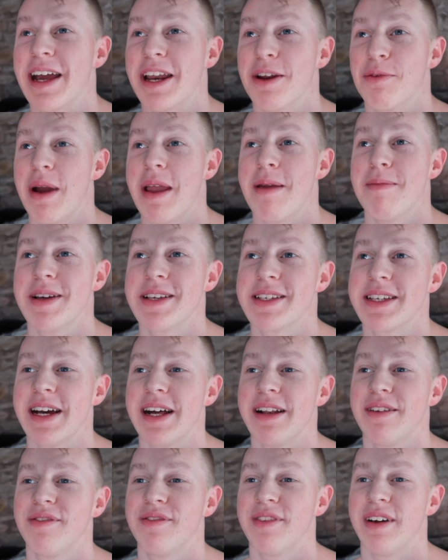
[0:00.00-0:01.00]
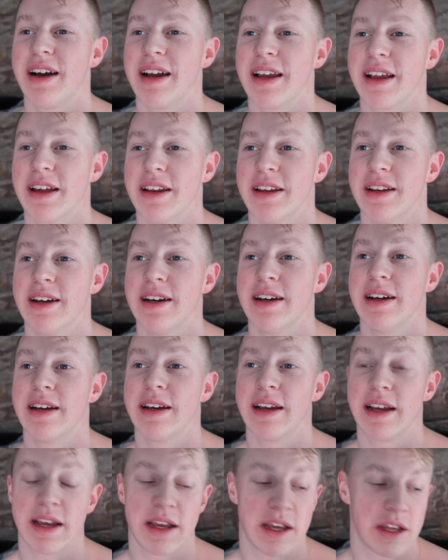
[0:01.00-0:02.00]
weigh myself. I'm
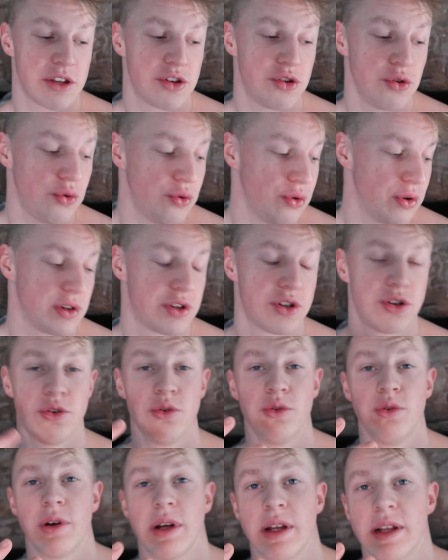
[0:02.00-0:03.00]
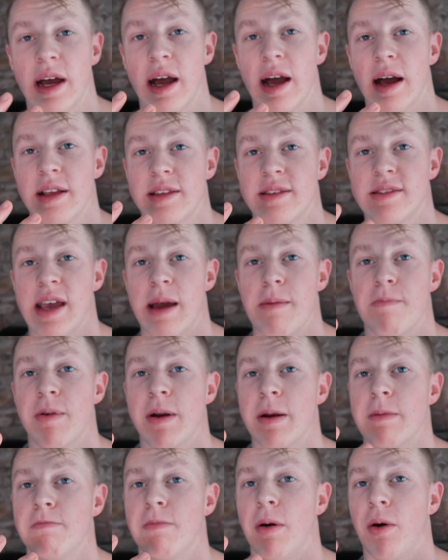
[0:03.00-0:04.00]
gonna do 2
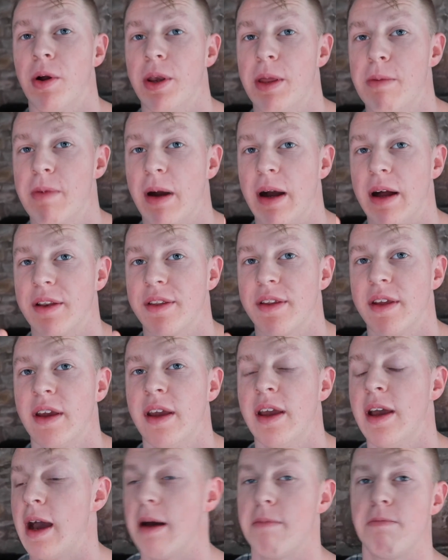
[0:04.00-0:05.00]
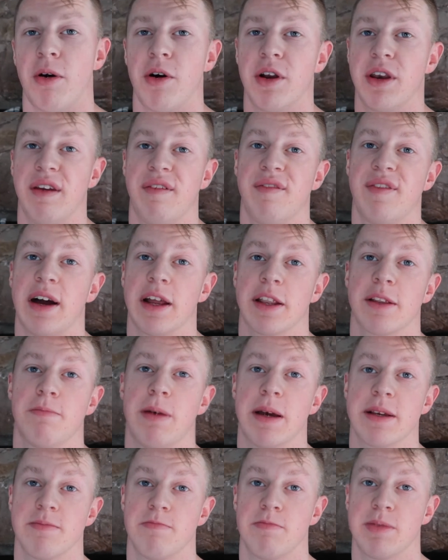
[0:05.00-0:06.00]
separate body fat
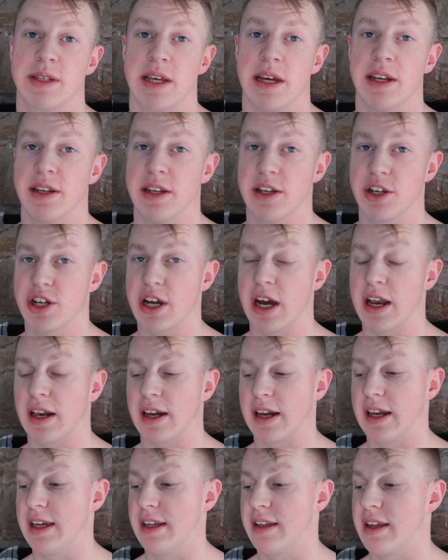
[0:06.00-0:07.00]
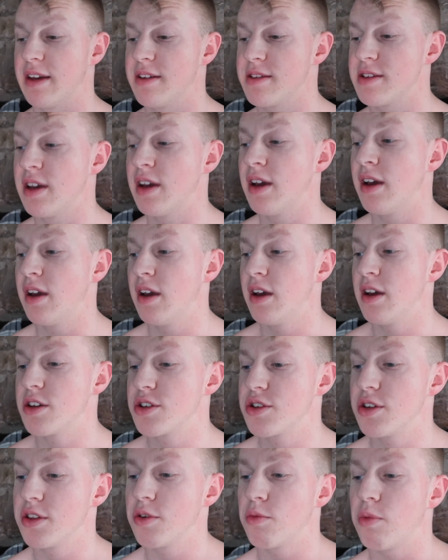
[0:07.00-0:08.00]
percentage calculators.
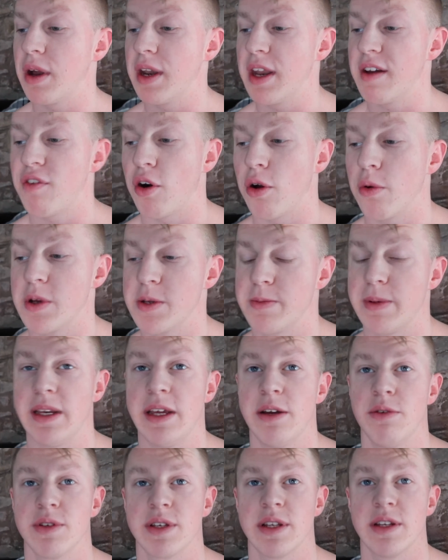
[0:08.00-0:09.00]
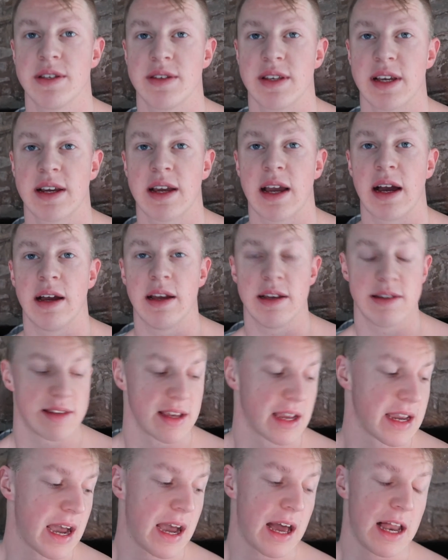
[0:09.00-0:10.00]
So the one I've always been using is the
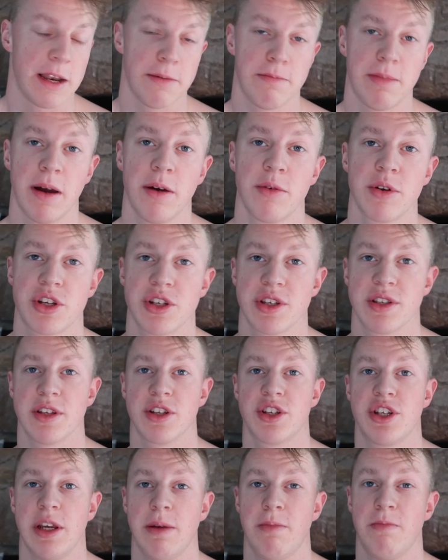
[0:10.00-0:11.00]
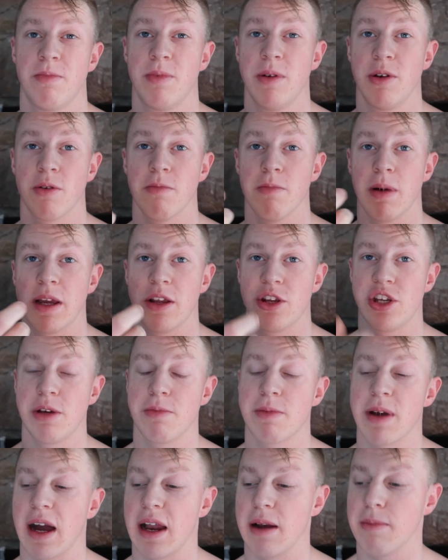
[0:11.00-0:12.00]
caliper, which is the cheap. You can buy a
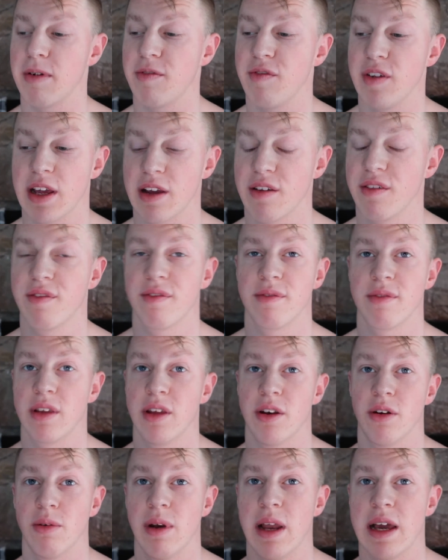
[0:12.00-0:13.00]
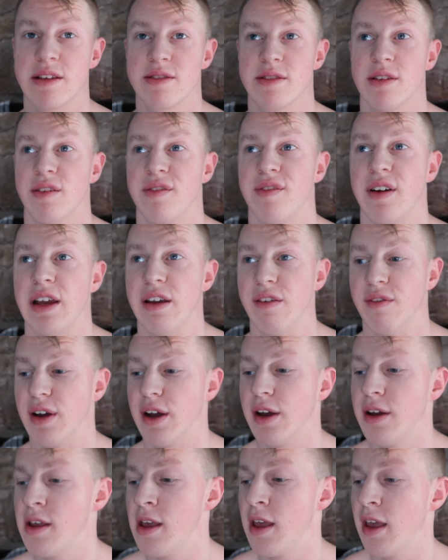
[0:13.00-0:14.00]
cheap caliper for like, you know, less than
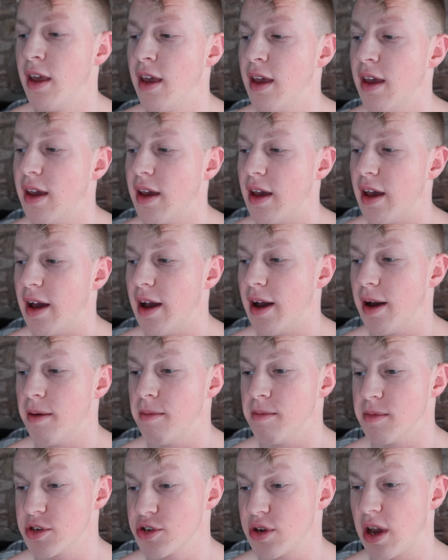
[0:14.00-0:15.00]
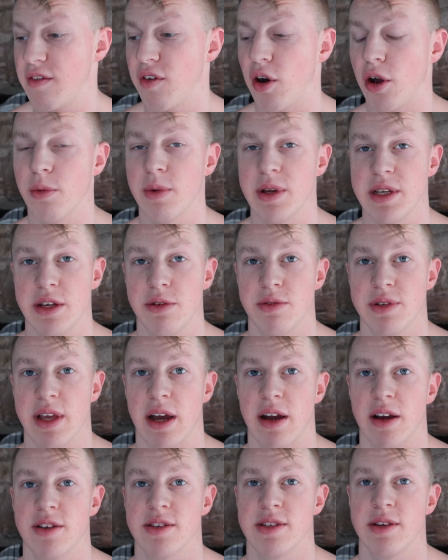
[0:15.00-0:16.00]
$5. So I've always used
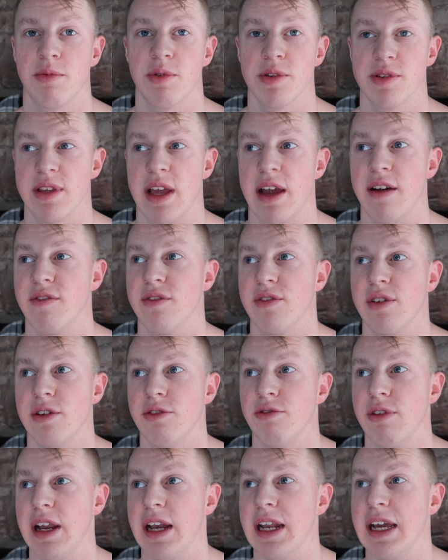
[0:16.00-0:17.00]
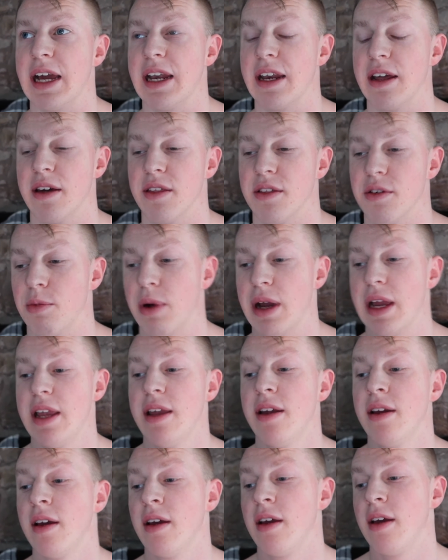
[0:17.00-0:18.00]
that because there was never really any other
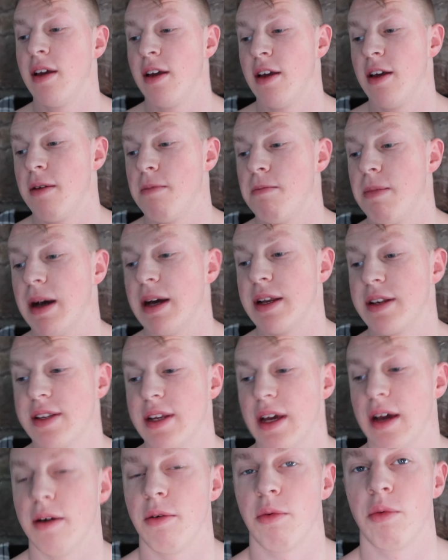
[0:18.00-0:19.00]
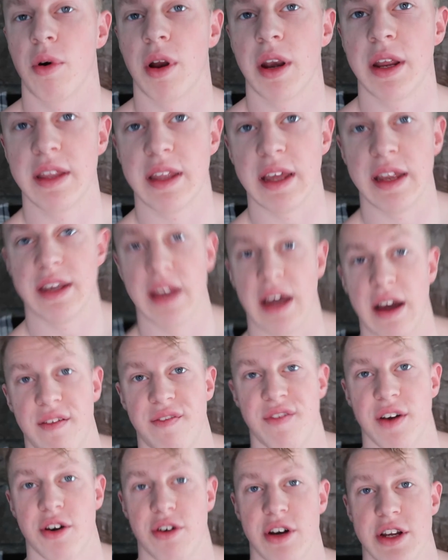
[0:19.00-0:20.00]
way. But what I did
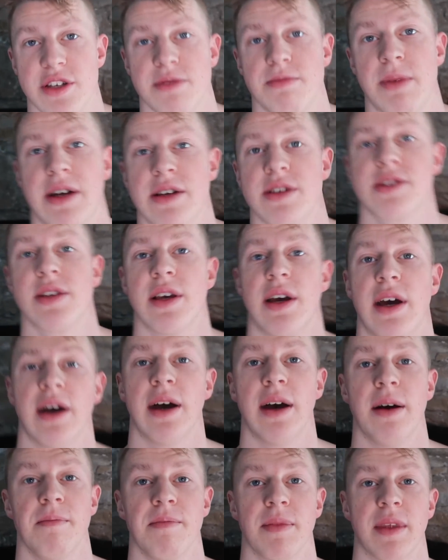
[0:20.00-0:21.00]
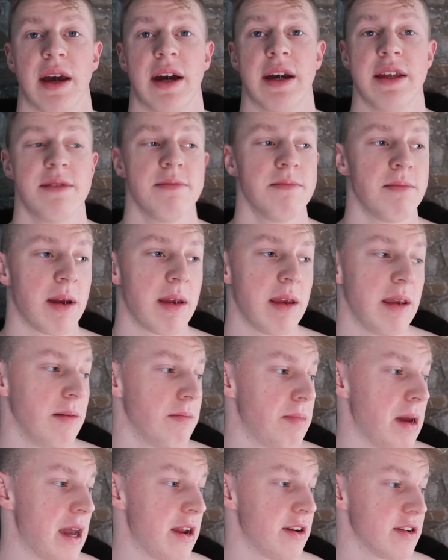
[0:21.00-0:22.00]
have for Christmas, my
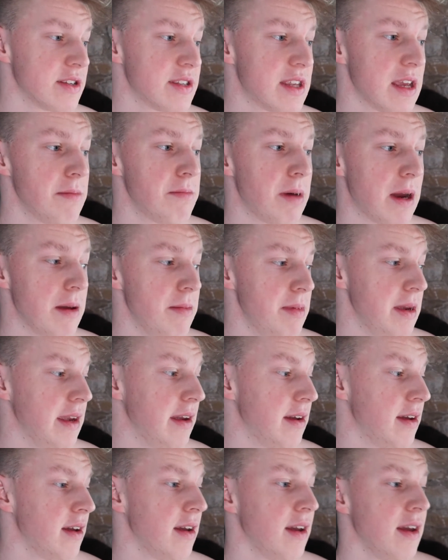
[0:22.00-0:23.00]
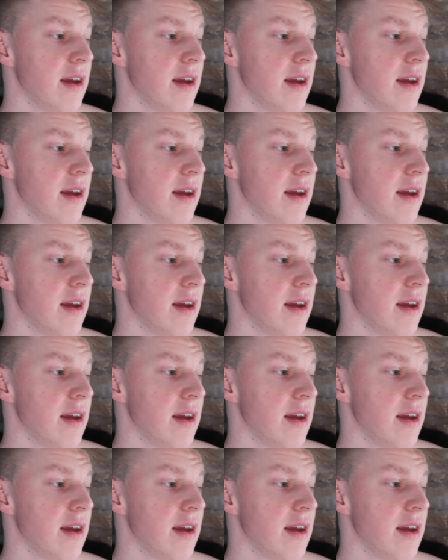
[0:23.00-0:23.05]
parents did buy me